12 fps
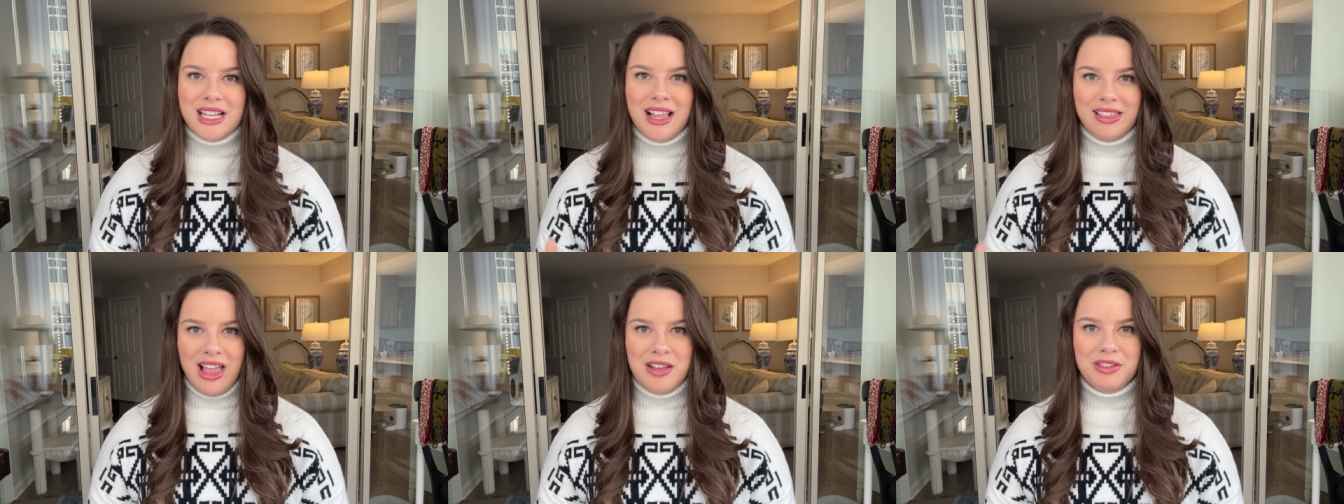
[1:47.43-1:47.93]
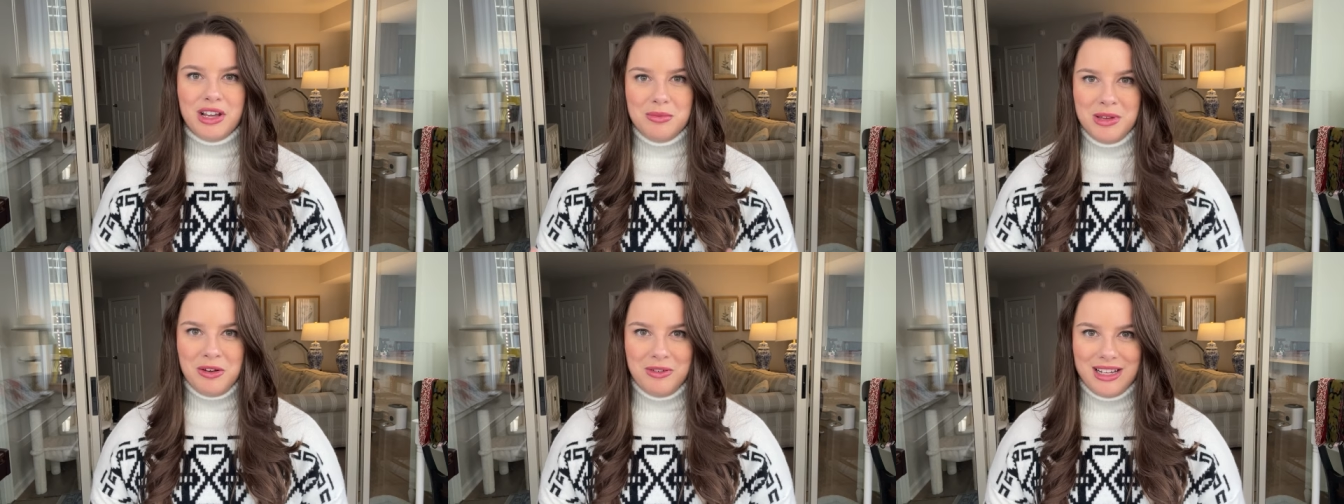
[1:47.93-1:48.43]
I love
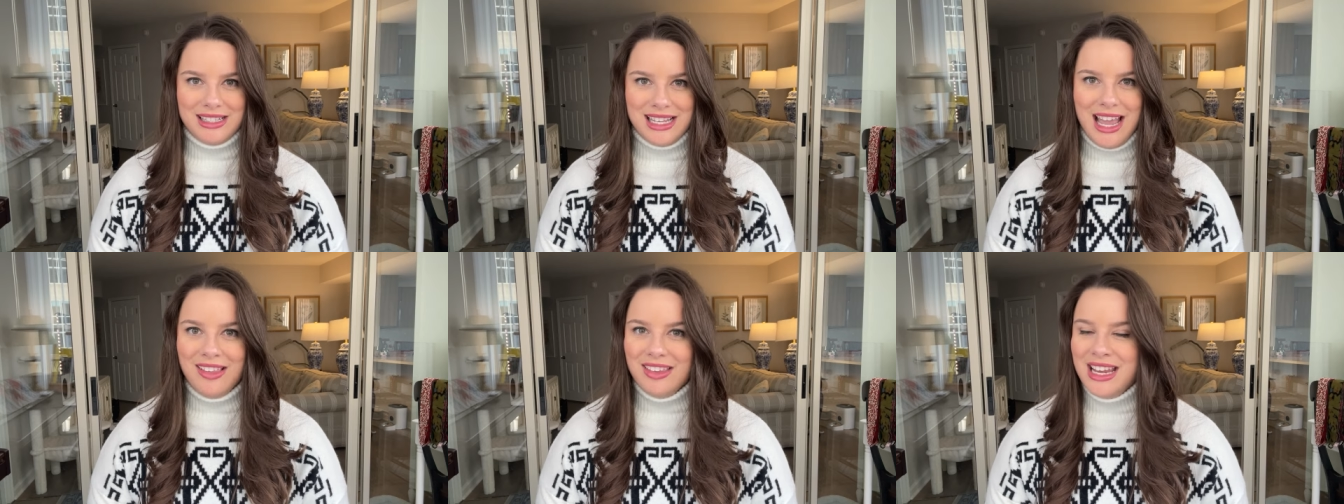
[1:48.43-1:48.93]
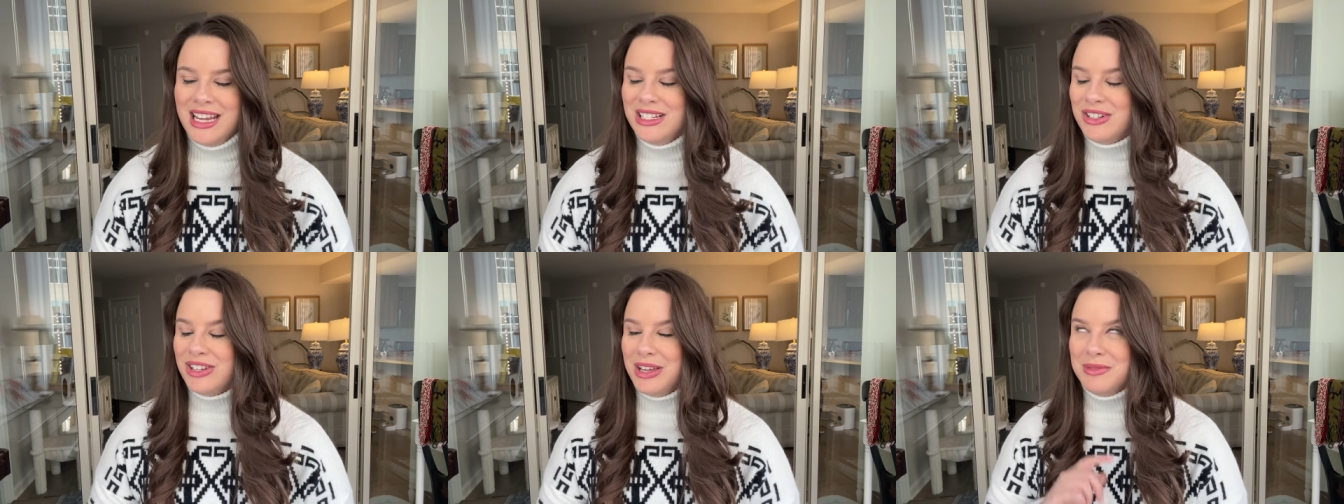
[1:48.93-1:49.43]
Camille Roskelley.
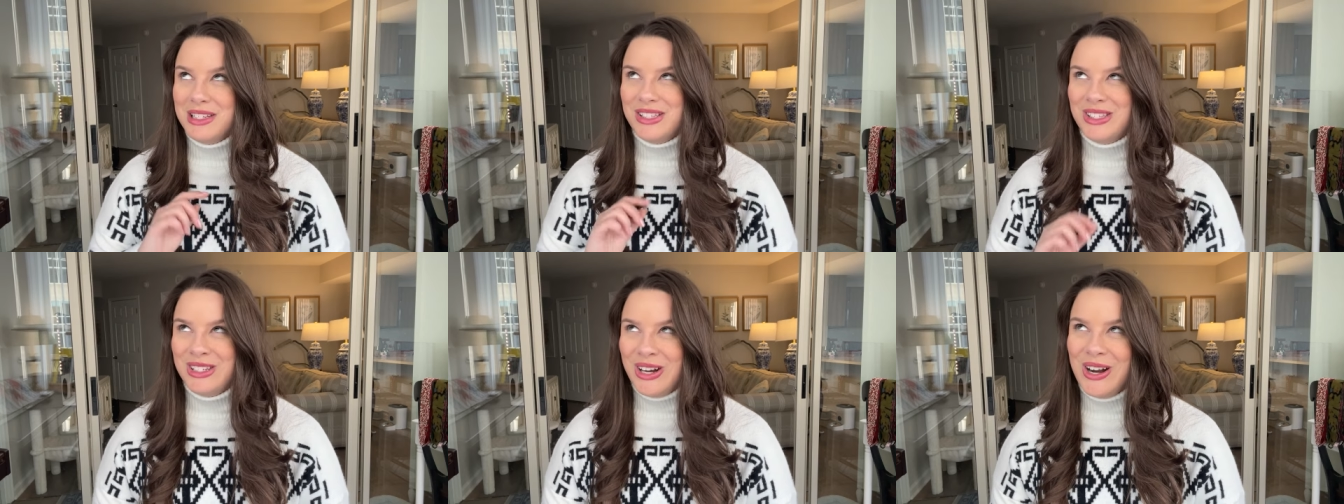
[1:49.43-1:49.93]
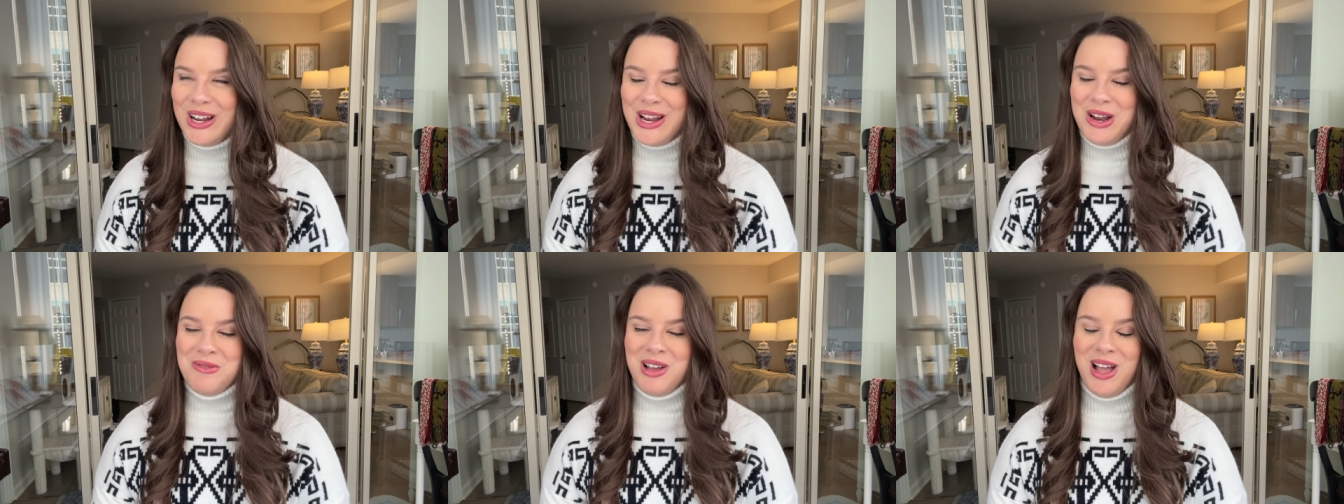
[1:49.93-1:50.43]
Don't get me
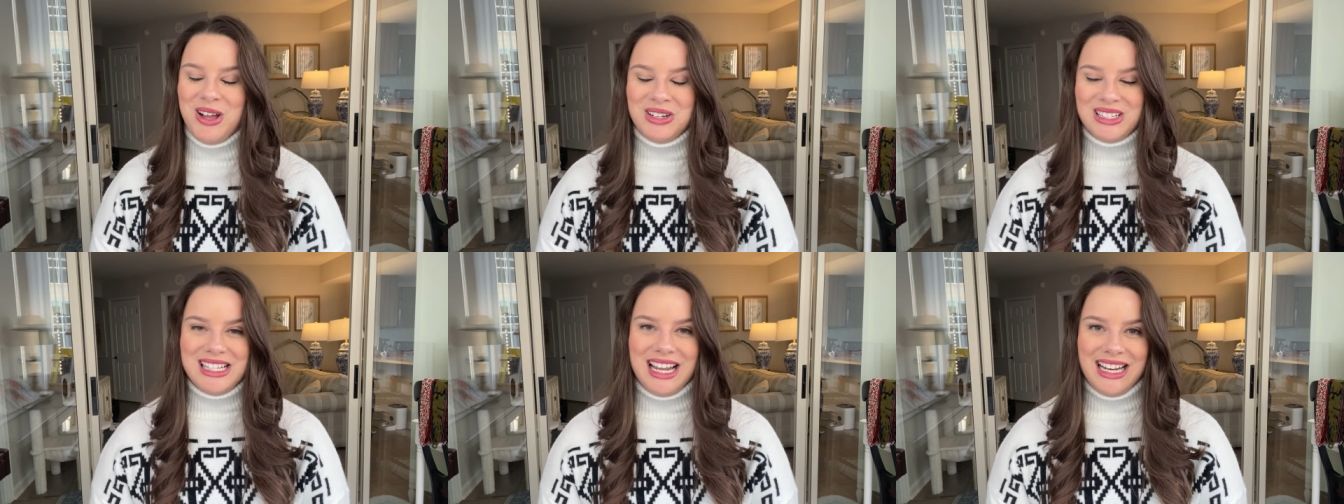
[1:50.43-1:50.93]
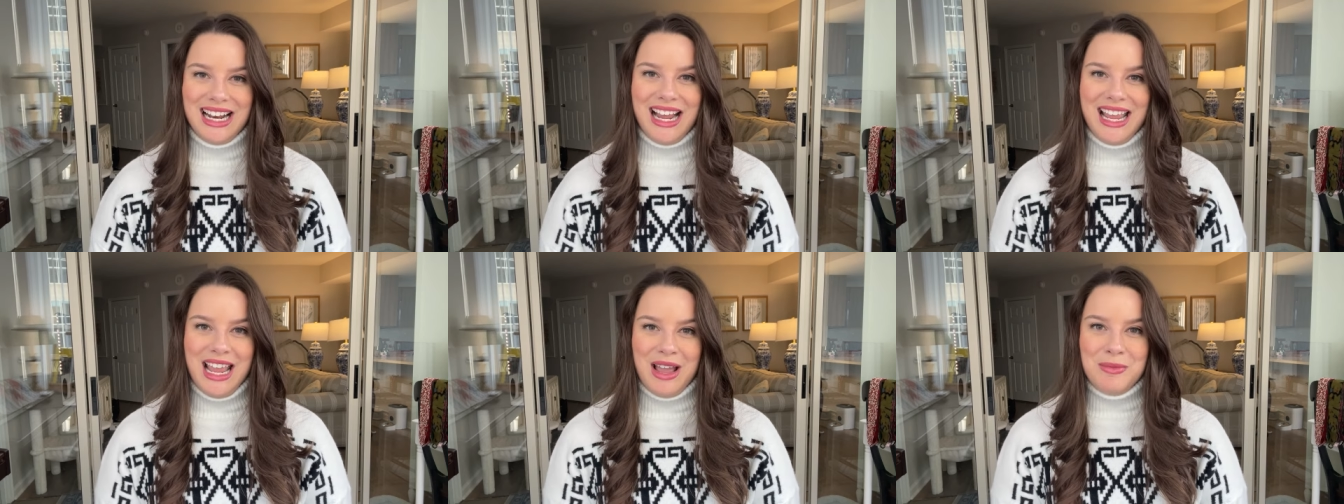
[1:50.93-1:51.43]
started about how excited I
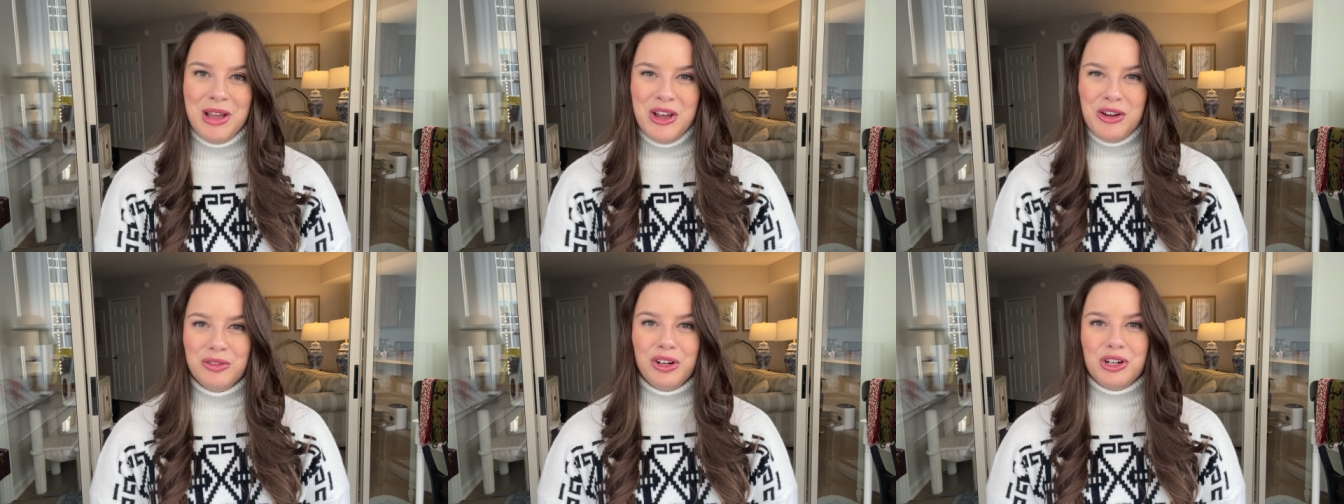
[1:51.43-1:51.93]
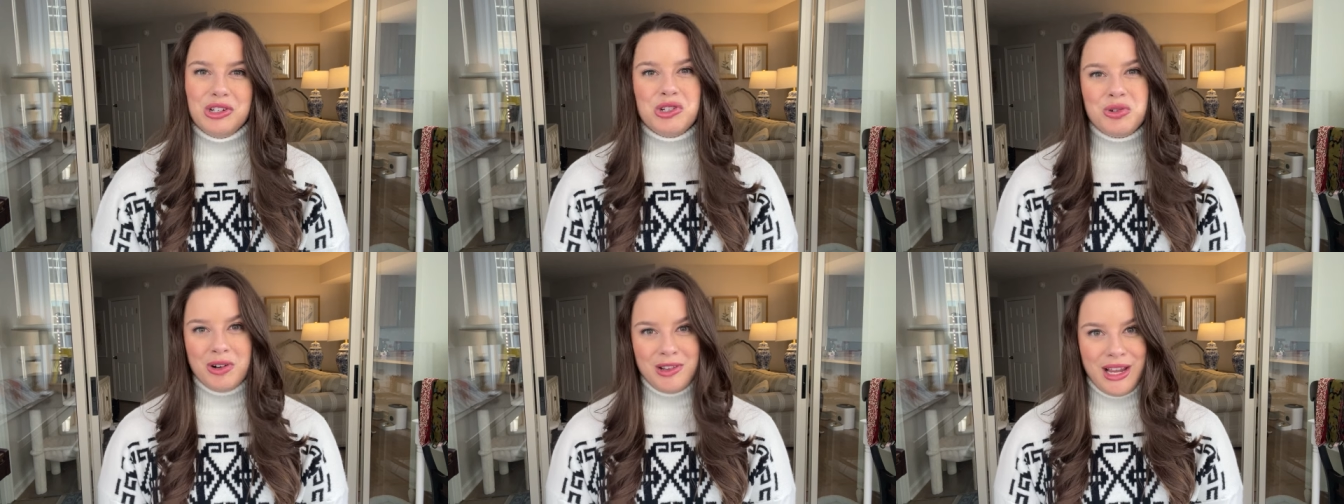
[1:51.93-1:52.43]
am for her
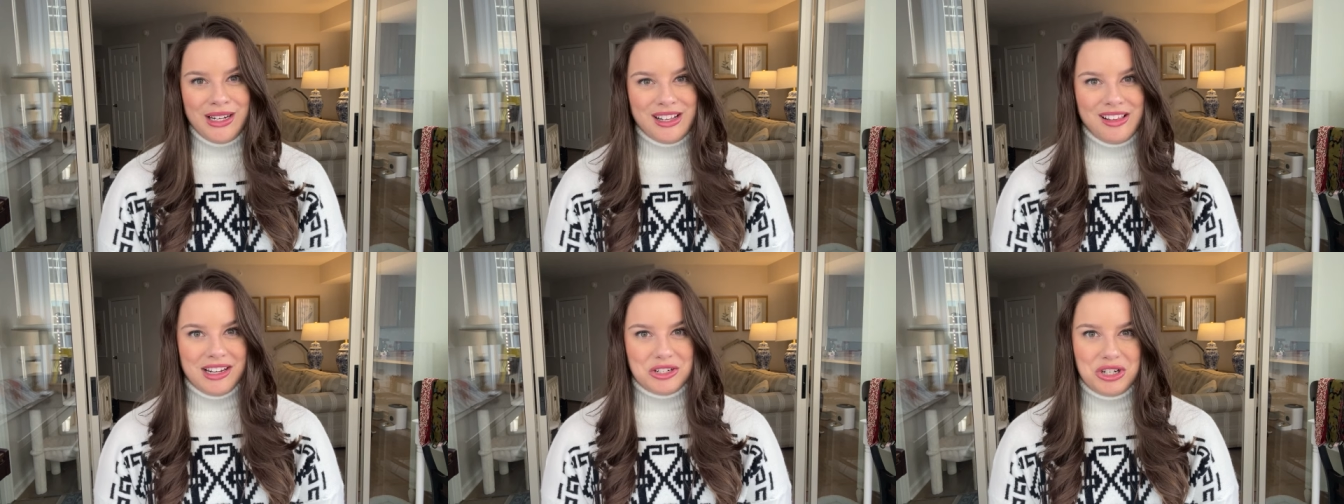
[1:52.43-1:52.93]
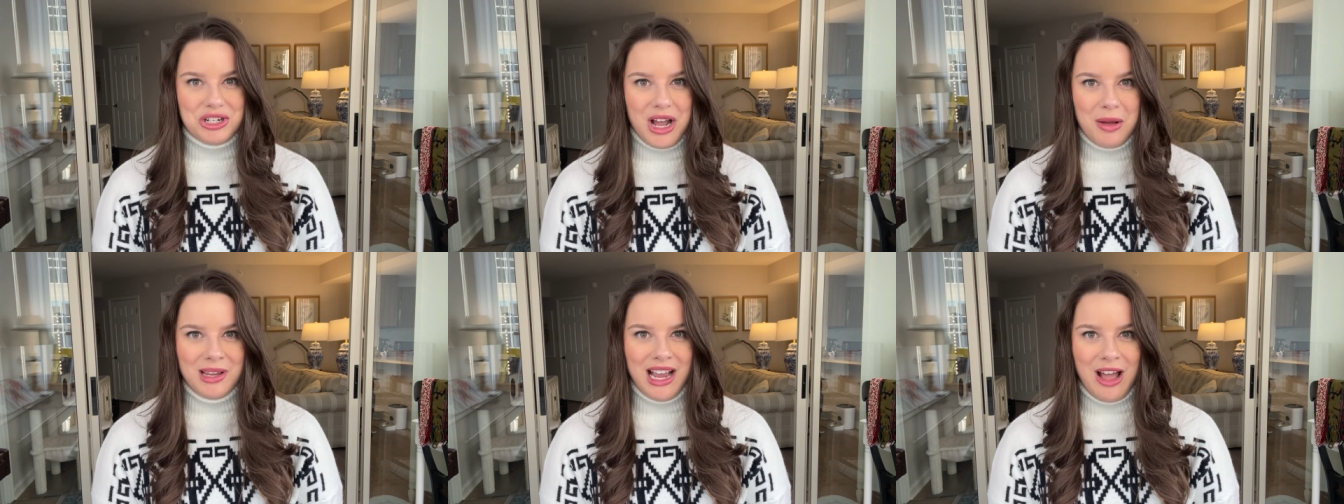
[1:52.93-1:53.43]
Shoreline collection
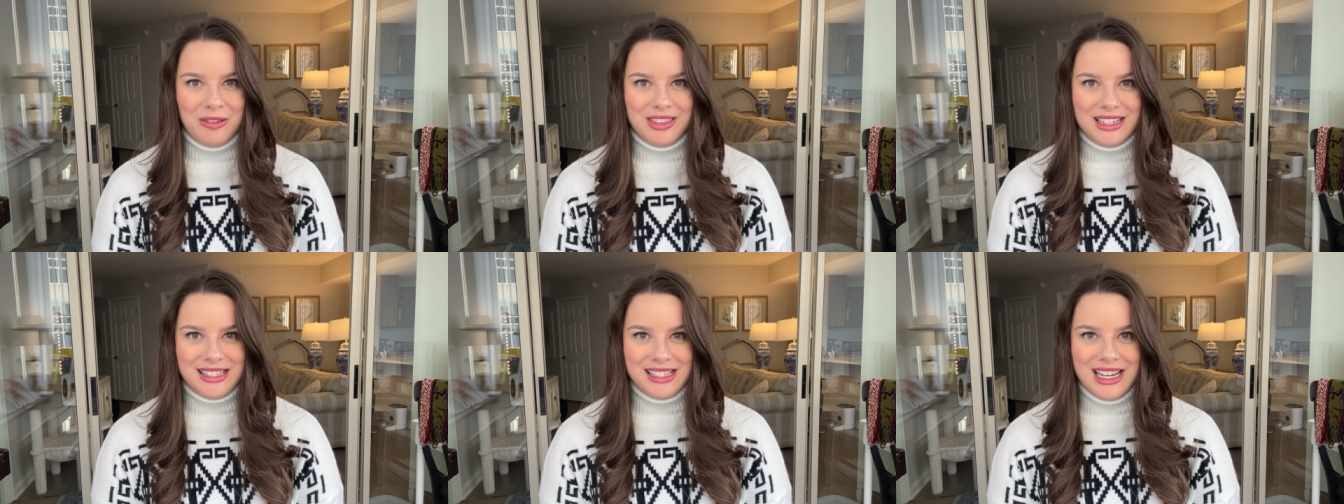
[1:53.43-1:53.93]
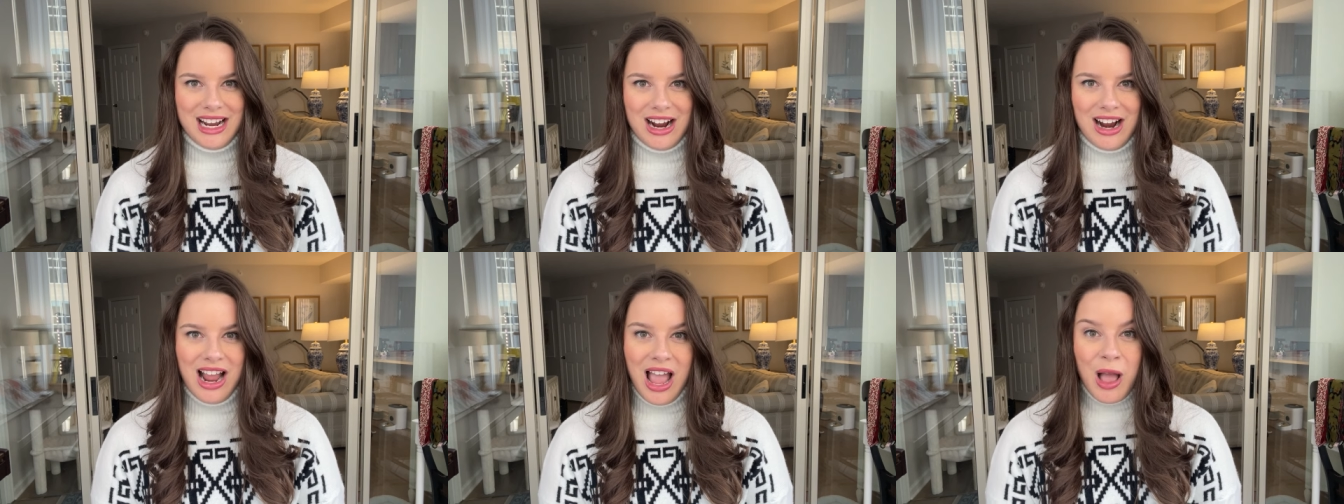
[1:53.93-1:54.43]
coming out this
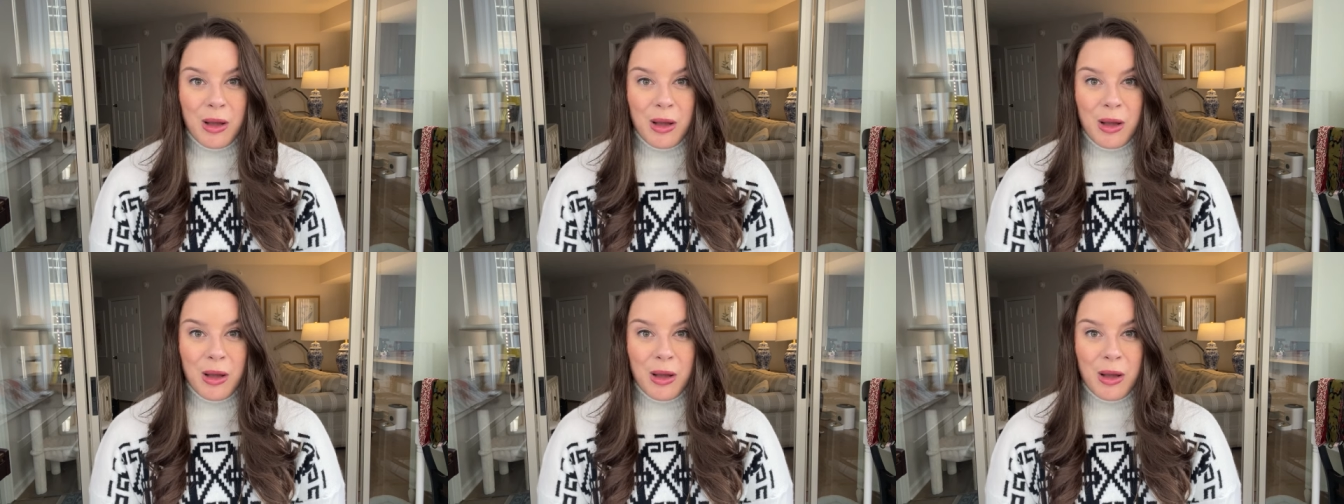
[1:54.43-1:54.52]
year.